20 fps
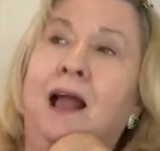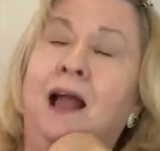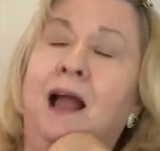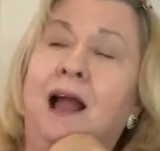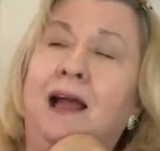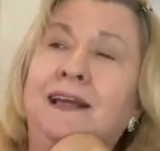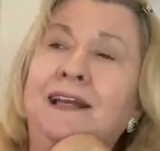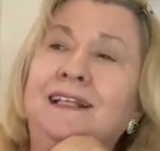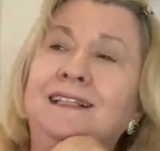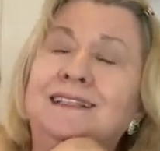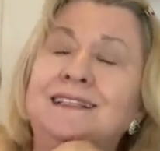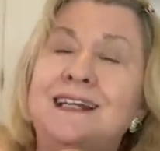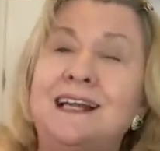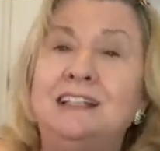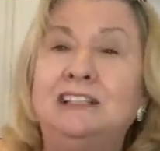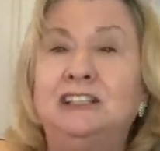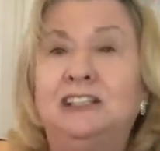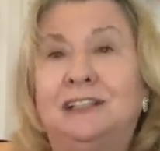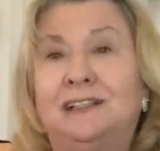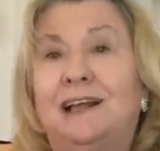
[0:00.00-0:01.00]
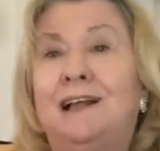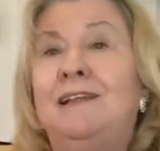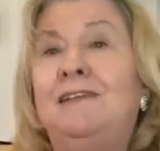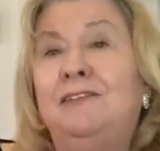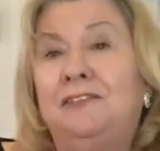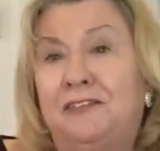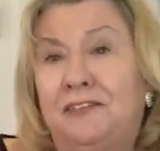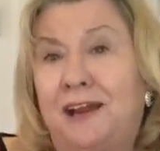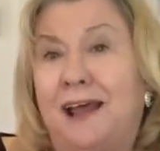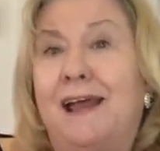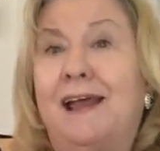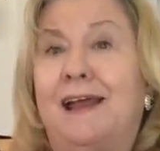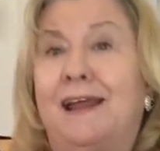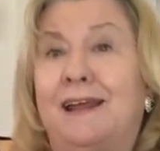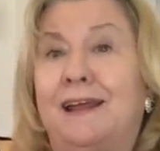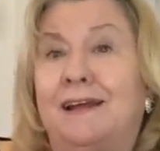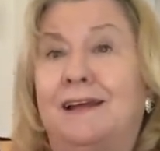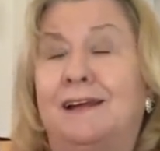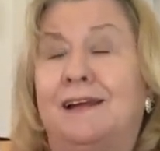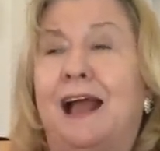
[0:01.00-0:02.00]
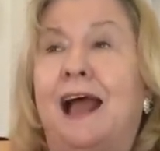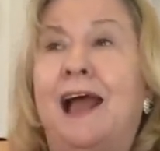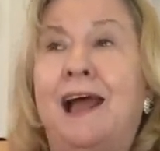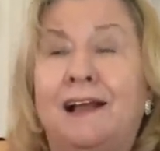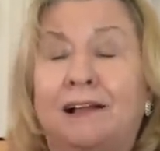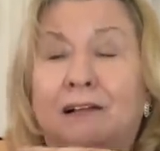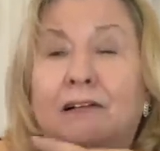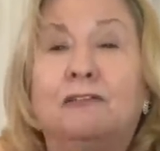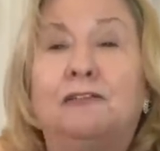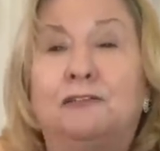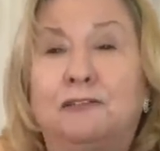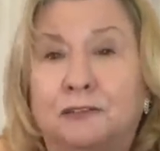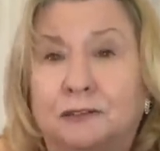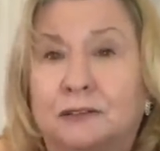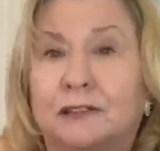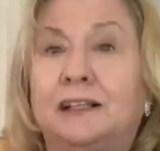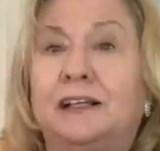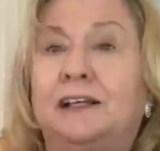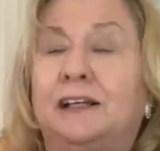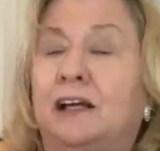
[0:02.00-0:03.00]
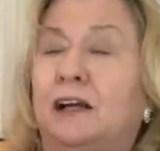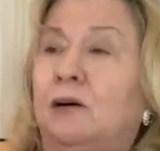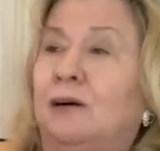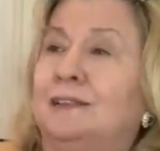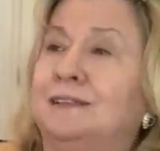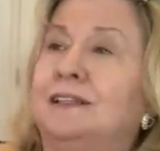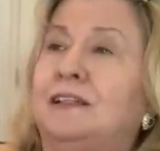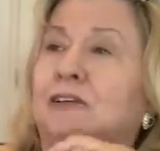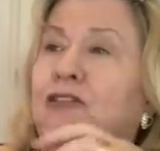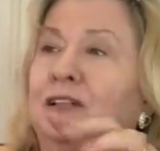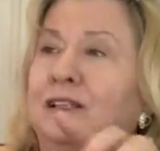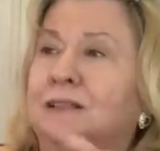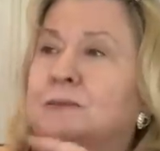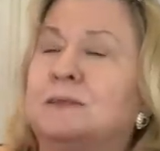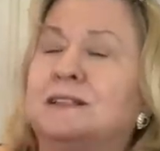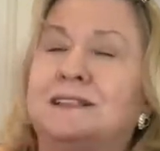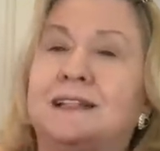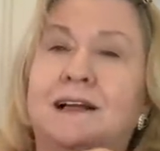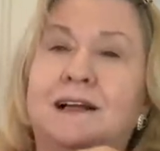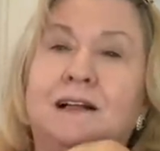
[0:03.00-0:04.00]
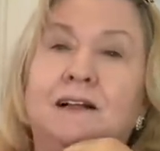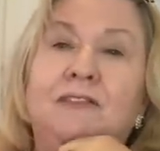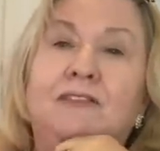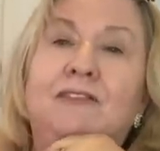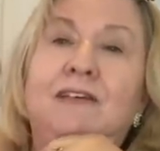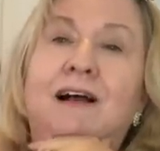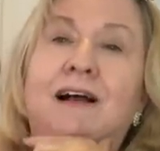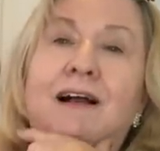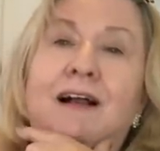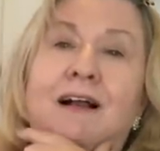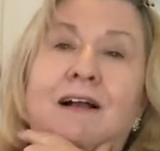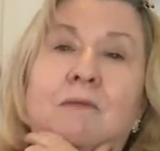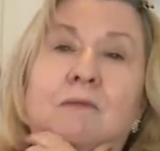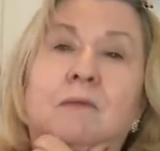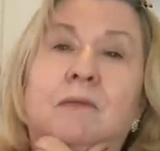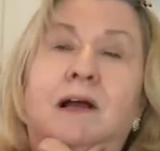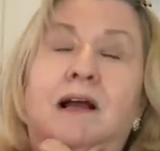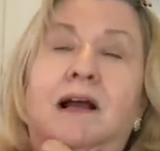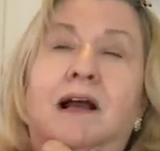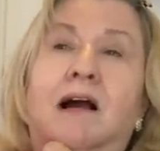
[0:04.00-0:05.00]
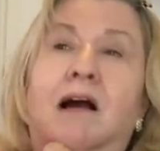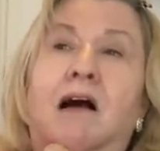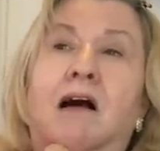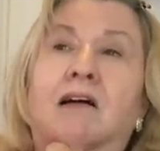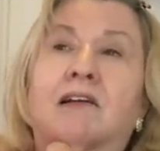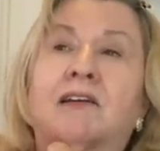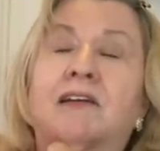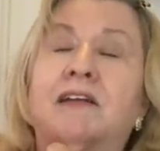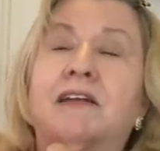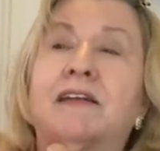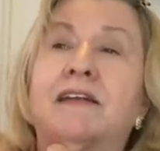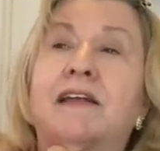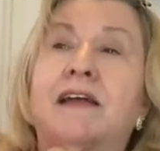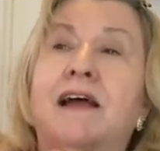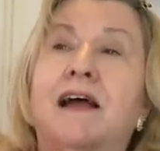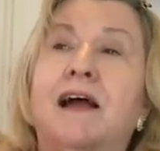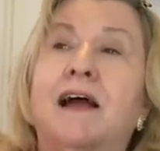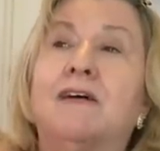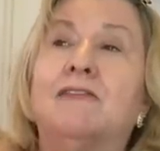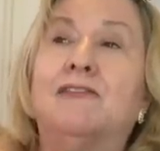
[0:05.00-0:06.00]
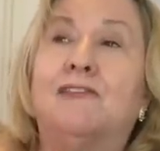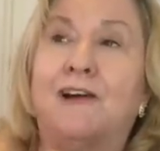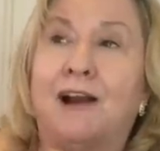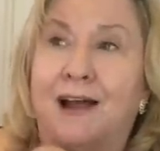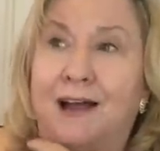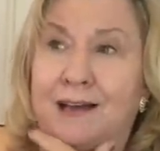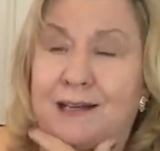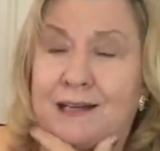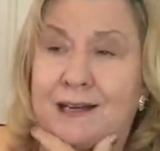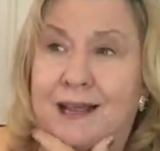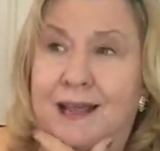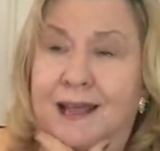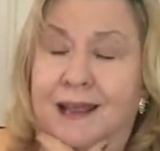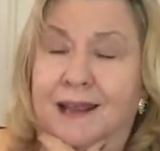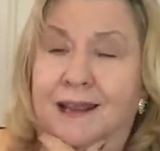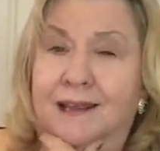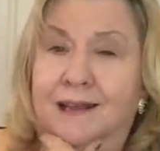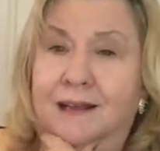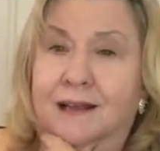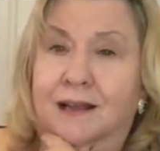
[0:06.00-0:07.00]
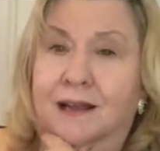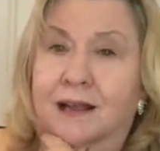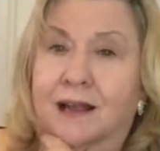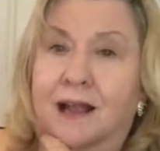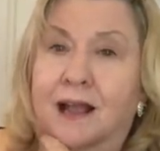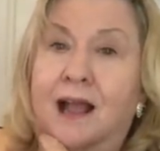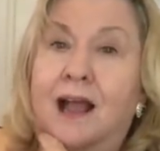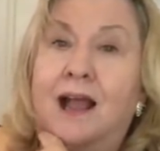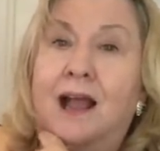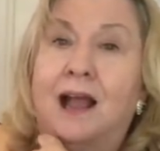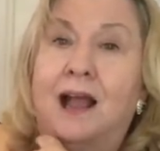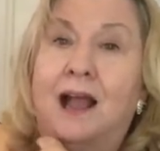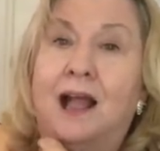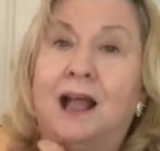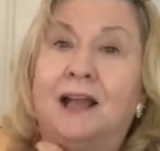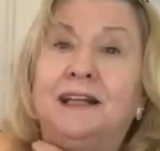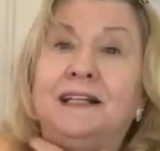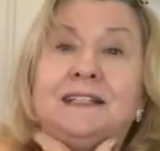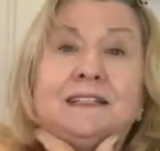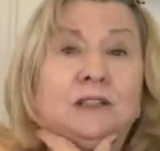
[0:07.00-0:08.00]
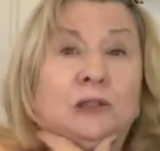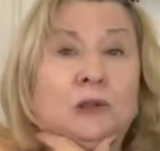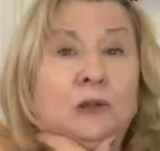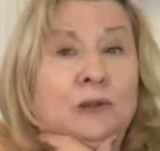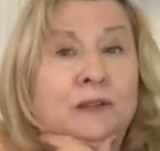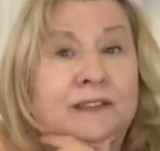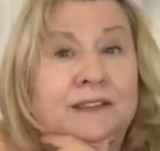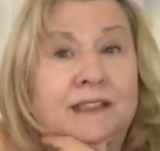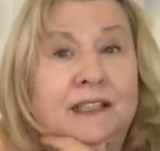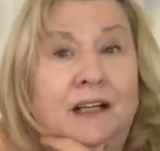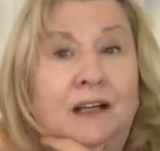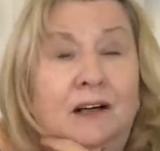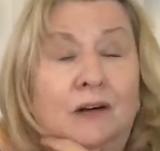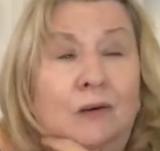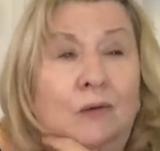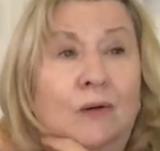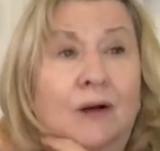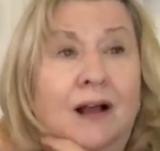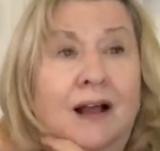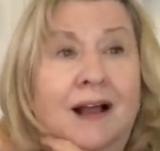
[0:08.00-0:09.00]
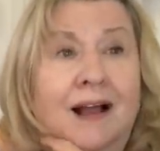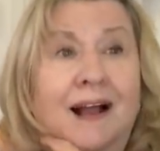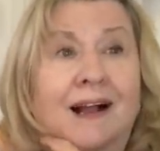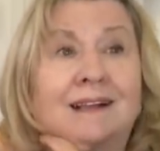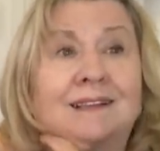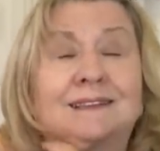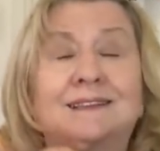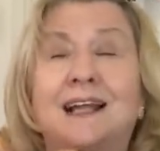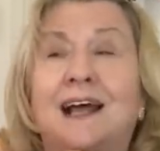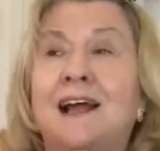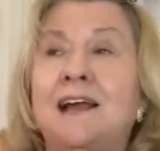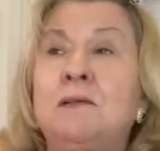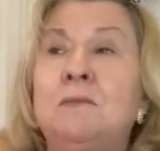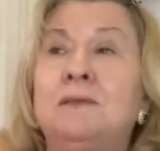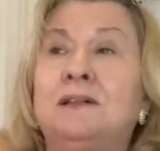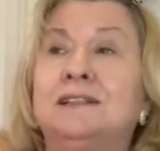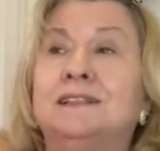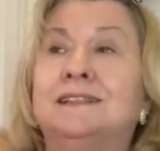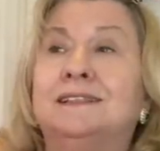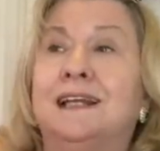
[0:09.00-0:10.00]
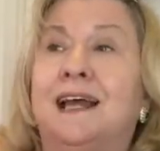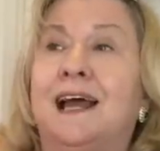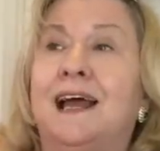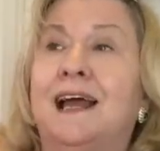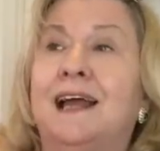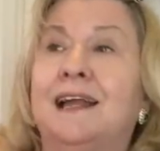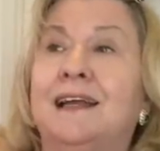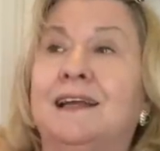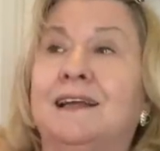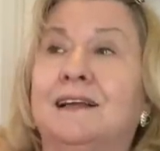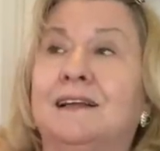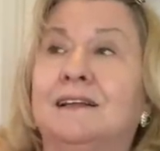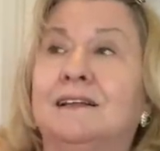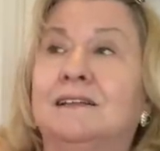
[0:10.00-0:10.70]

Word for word: and it's National Elf Day. Elf, you know, as in Christmas Elf, um, on Friday. And it's also uh, Alzheimer's Day